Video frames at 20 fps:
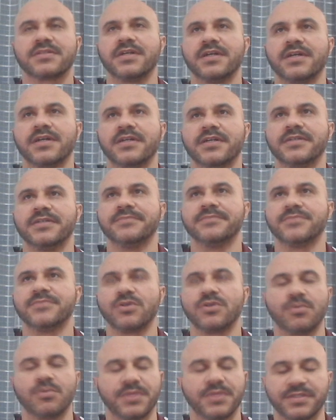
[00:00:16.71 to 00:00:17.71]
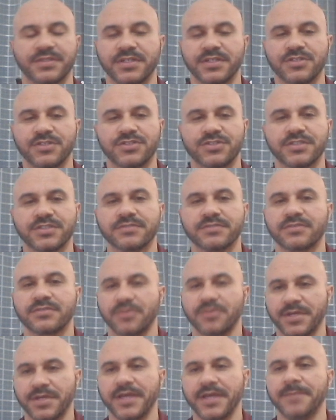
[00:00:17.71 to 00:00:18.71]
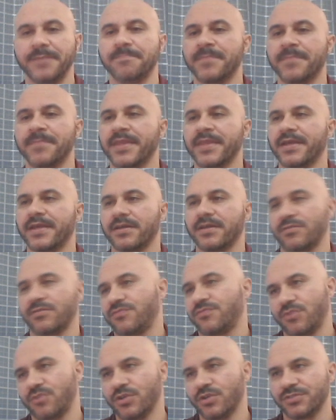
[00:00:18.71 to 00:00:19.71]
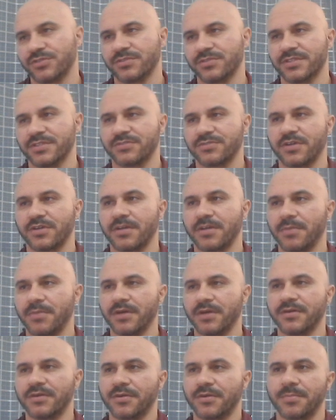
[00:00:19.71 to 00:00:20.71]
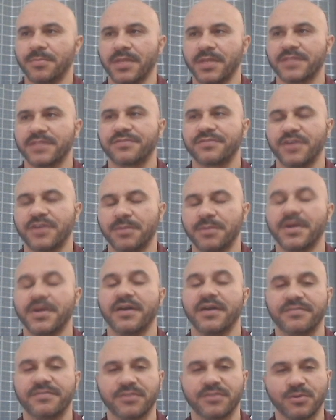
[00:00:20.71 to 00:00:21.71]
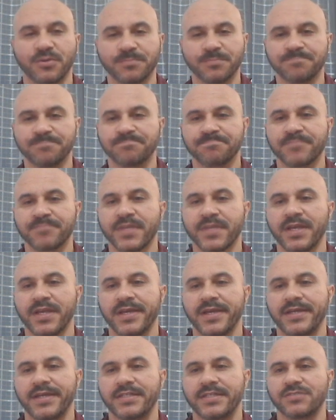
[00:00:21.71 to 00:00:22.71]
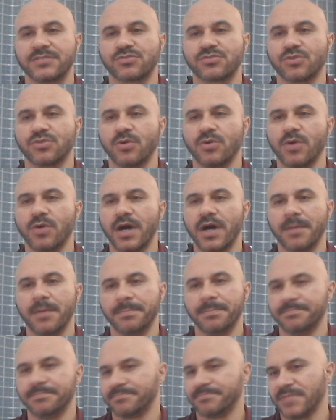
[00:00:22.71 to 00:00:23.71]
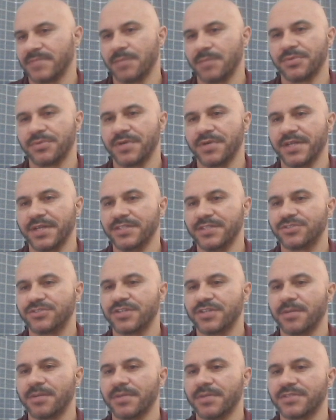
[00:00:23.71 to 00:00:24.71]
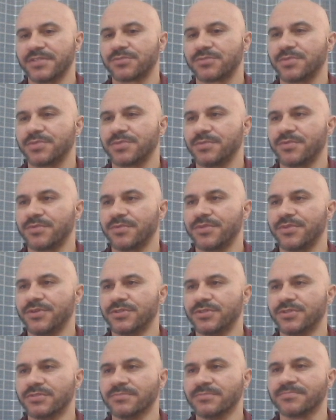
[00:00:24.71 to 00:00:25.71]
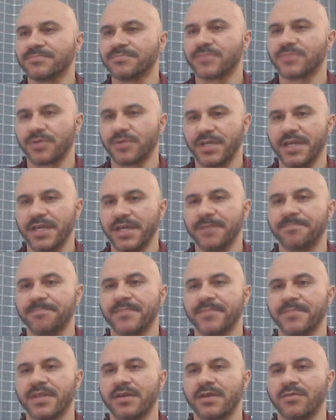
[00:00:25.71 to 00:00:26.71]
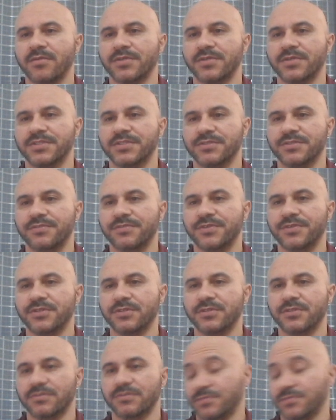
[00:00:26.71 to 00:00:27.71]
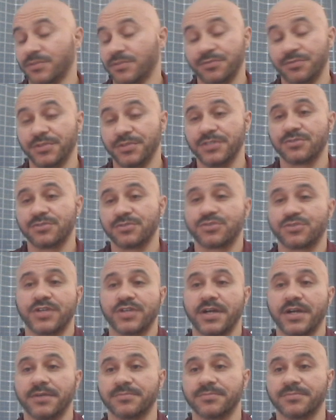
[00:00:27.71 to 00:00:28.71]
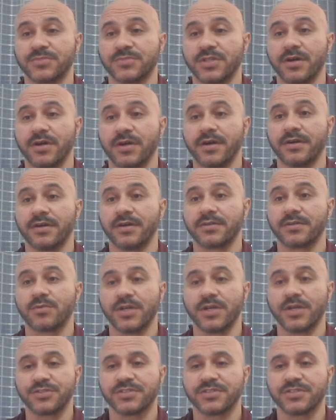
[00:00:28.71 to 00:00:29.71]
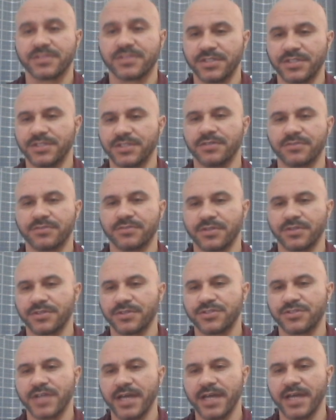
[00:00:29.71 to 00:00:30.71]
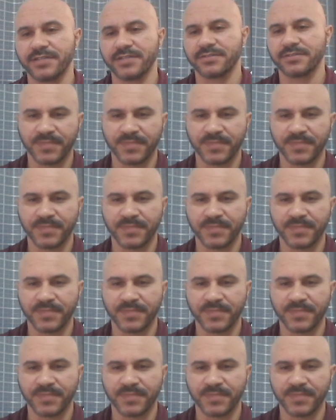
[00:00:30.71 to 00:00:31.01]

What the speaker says: documentation. Okay, of course we're gonna talk about our platform HEFLO. So I'm already sharing my screen with you. Okay, when you feel free to share your questions here on your chat.